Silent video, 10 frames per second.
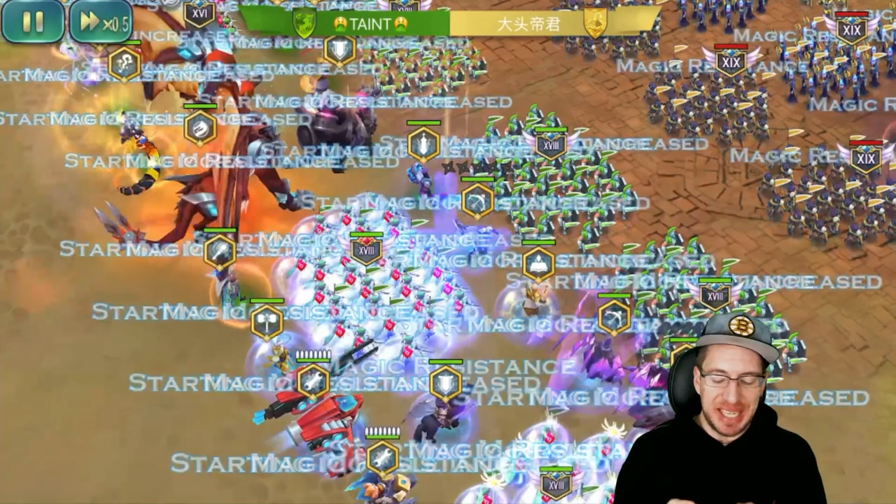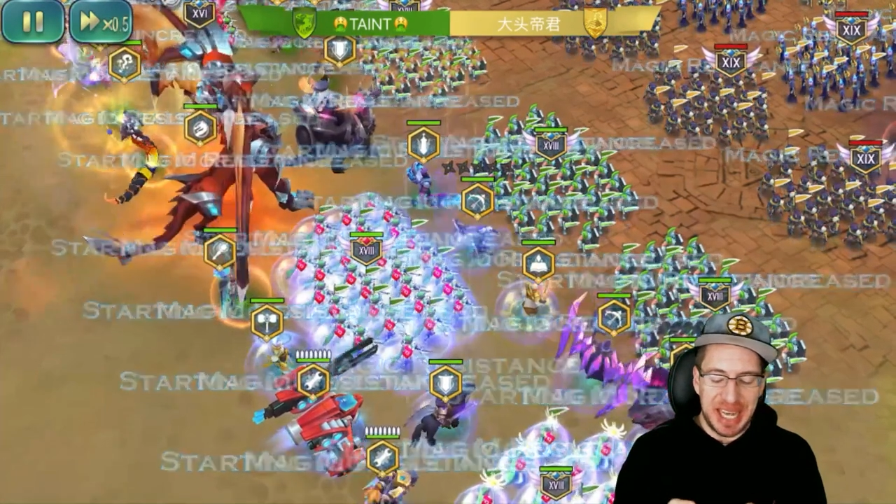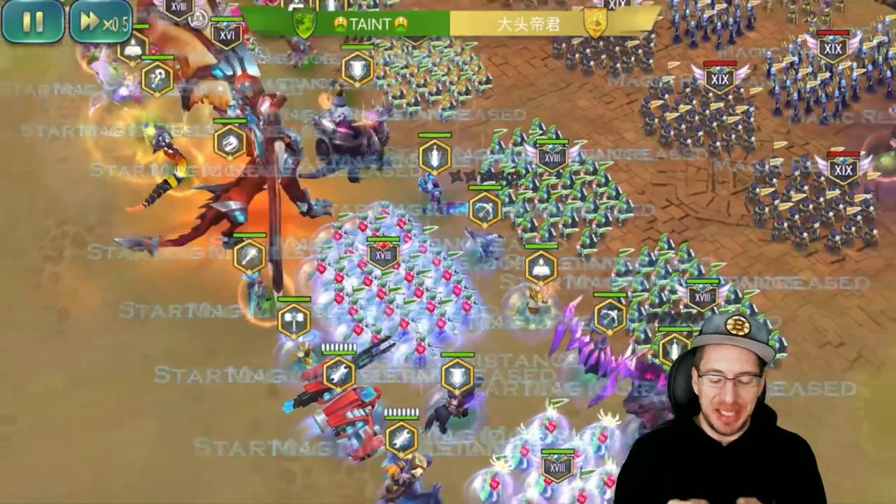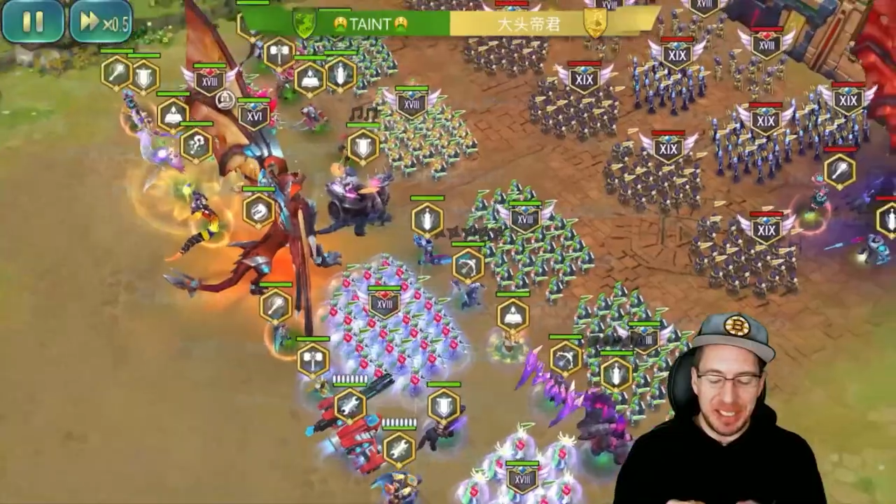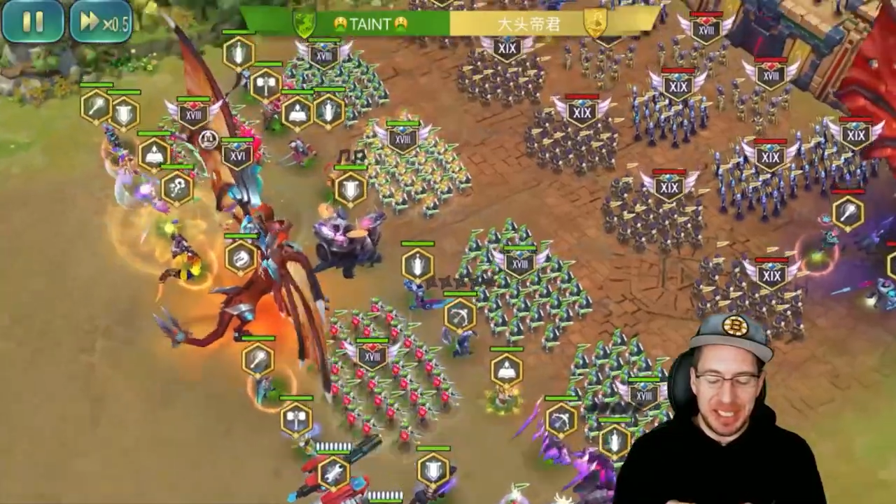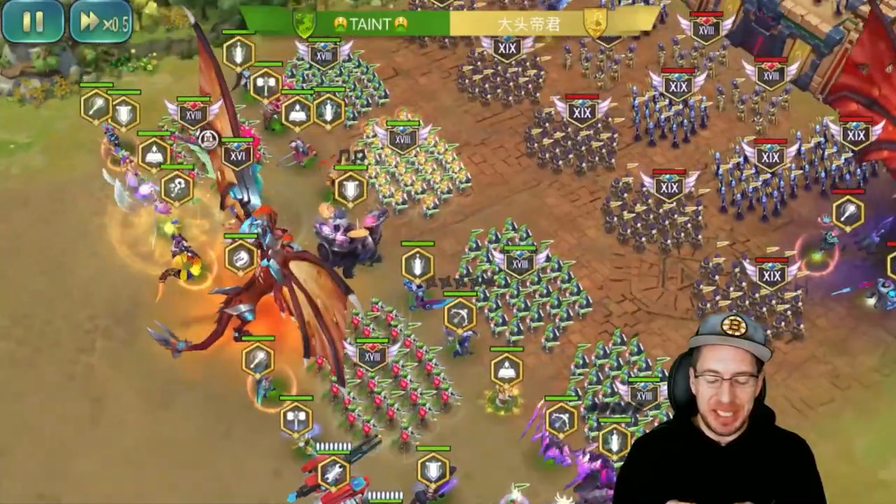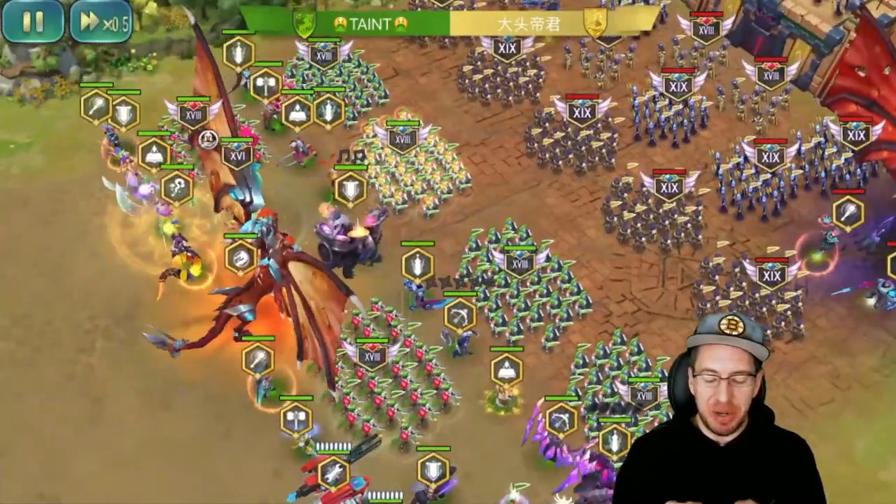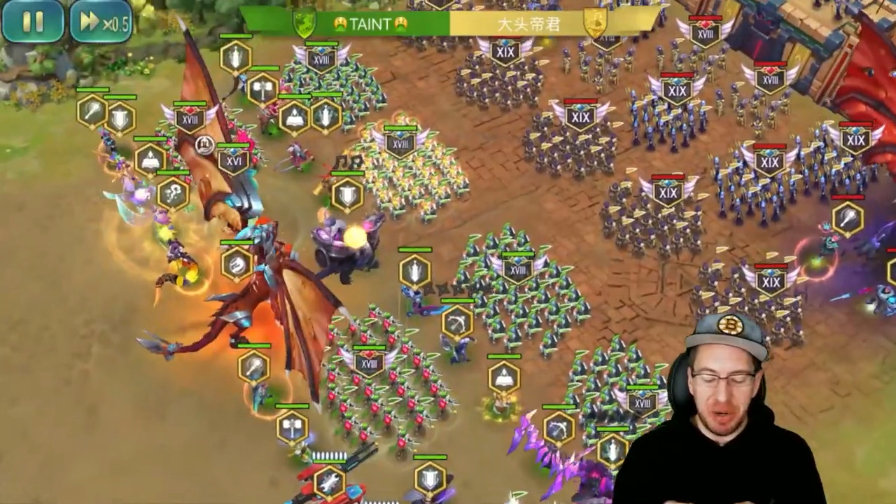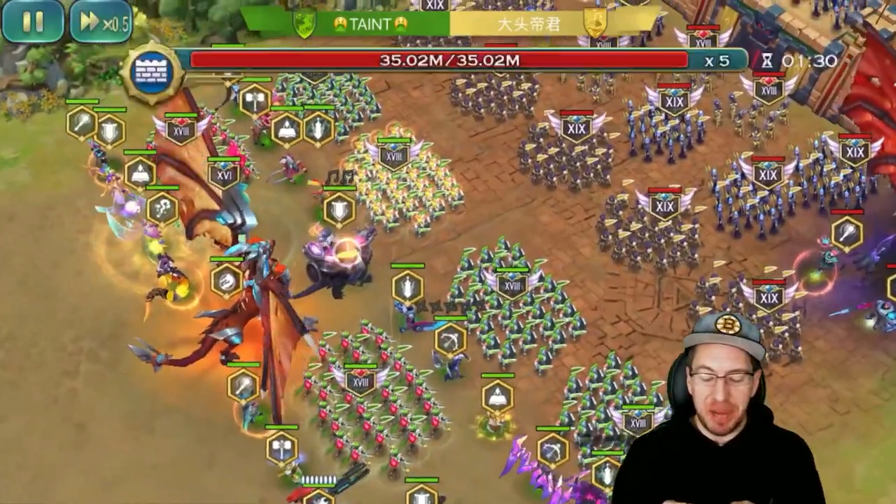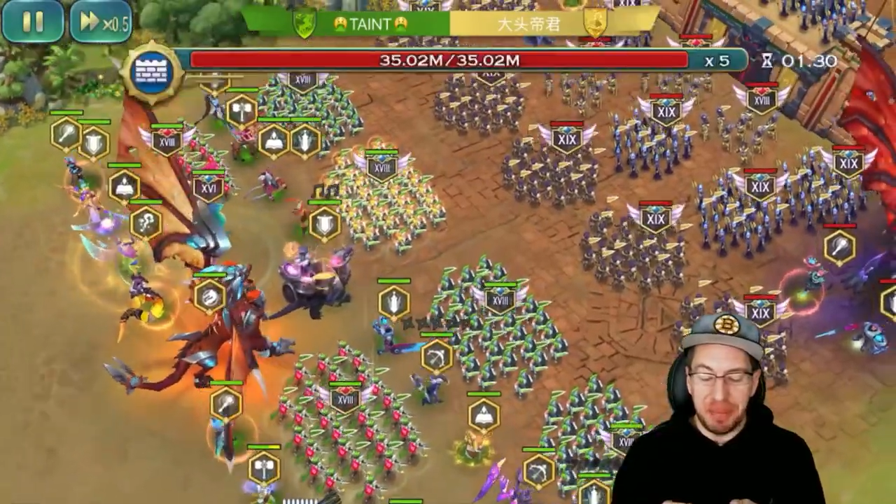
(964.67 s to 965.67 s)
skeletons
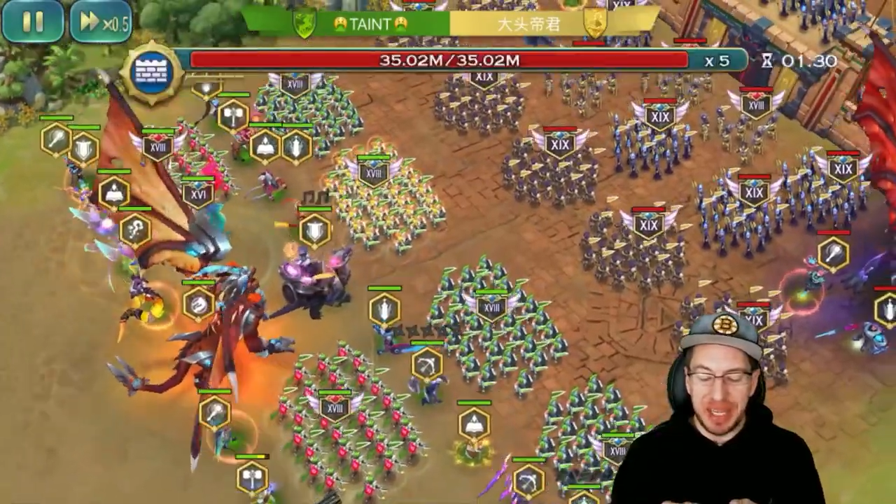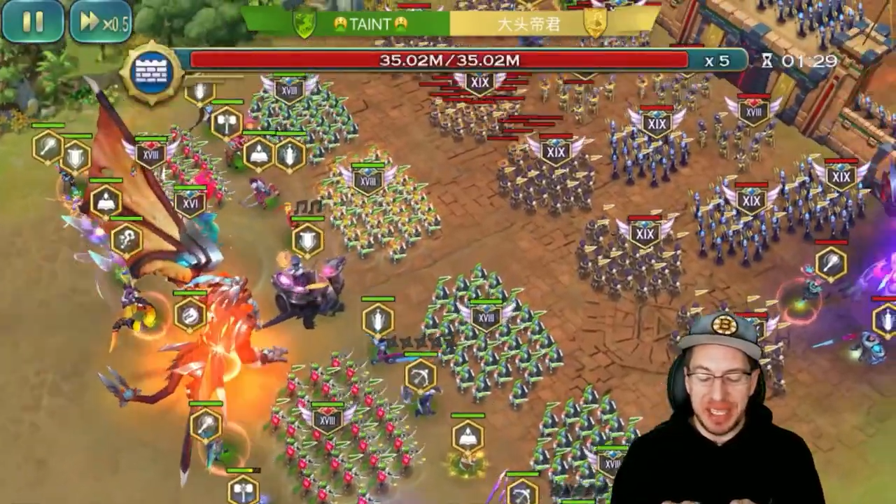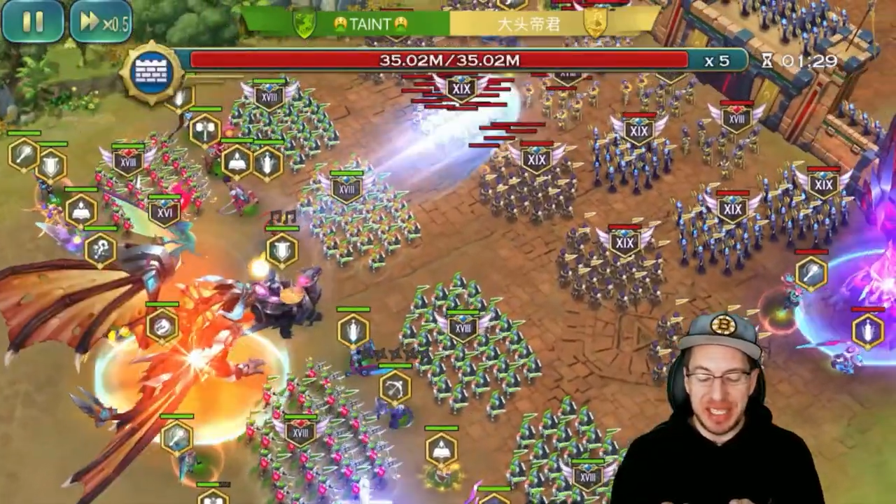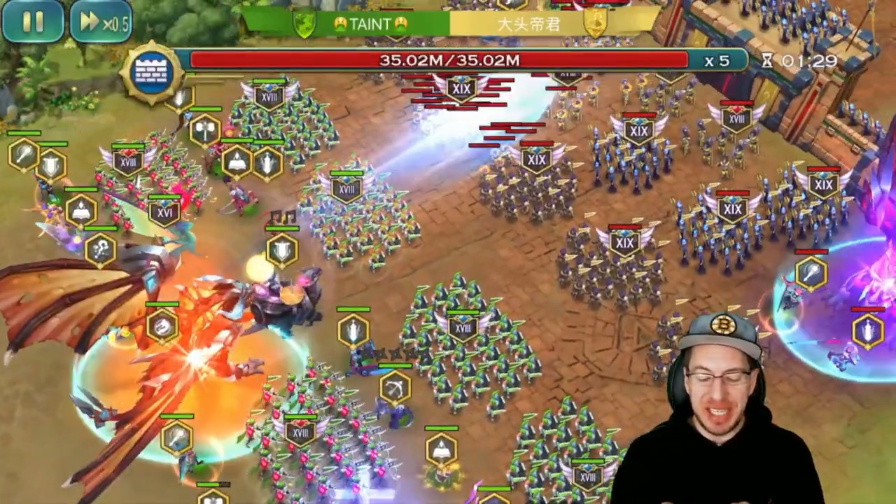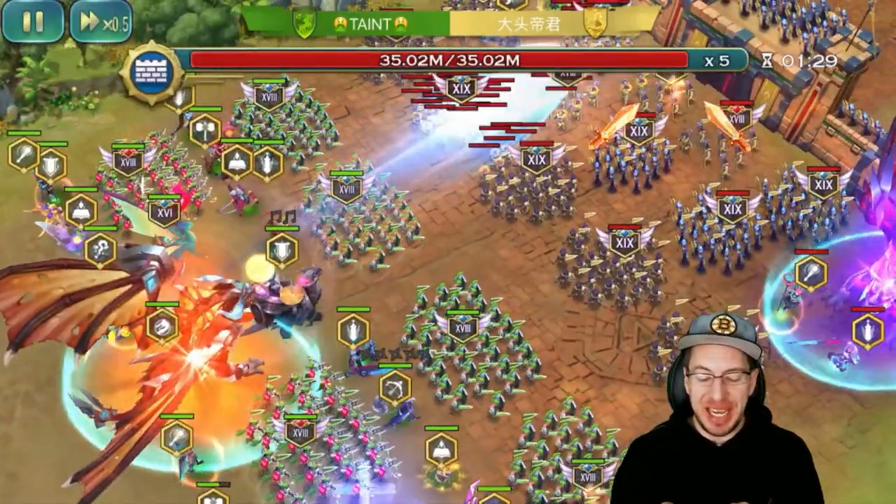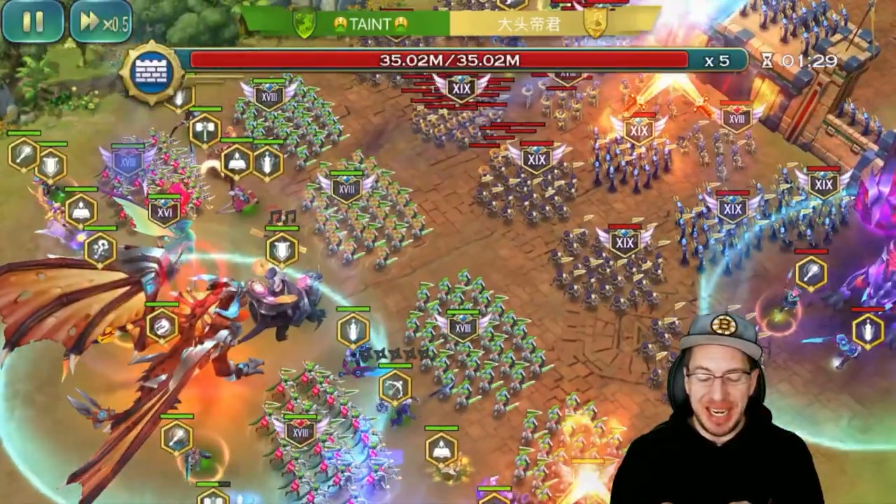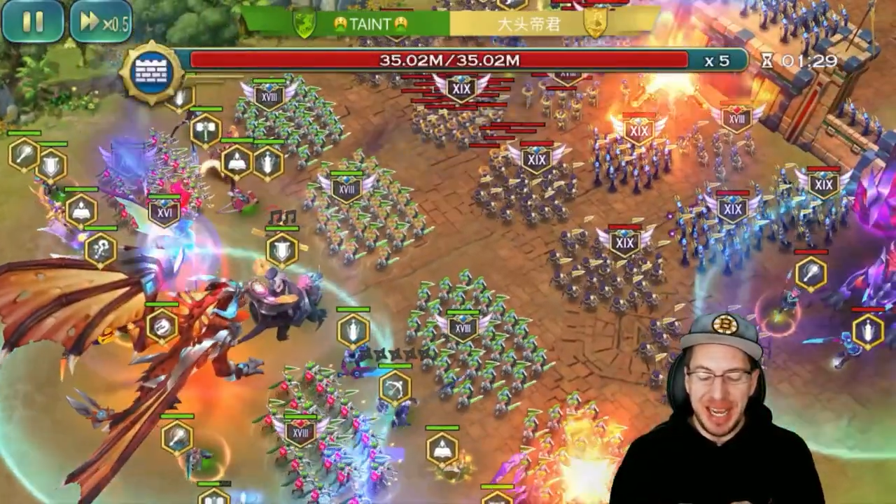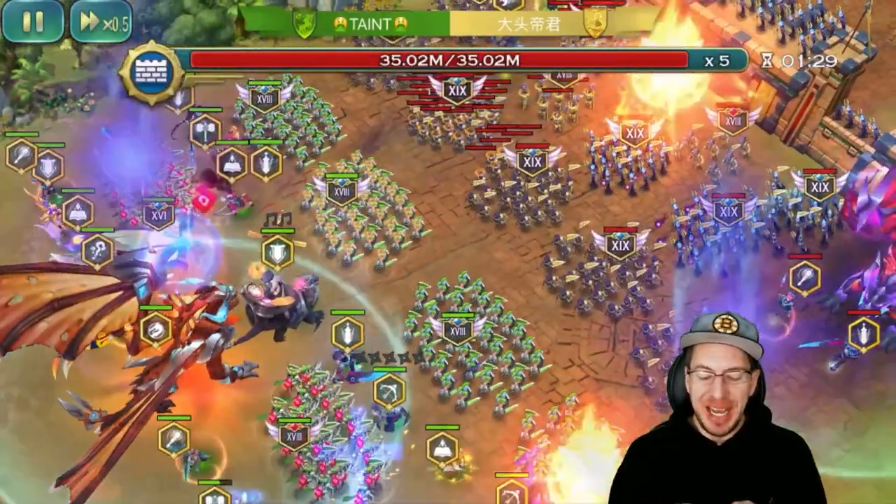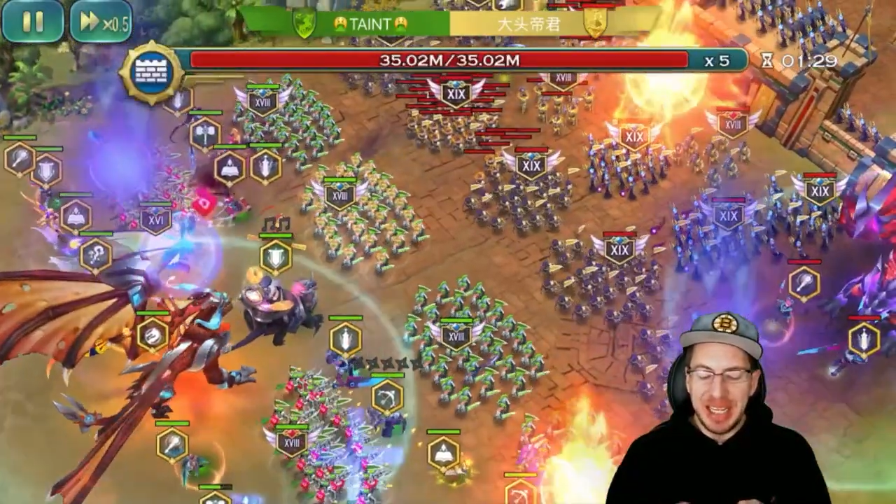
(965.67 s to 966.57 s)
going up against Taint.